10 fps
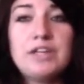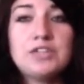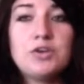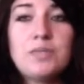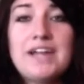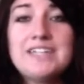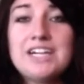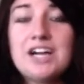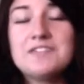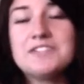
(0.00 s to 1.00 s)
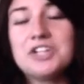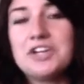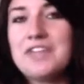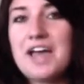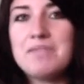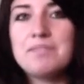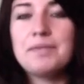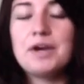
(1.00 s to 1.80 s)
being told by a DARE officer that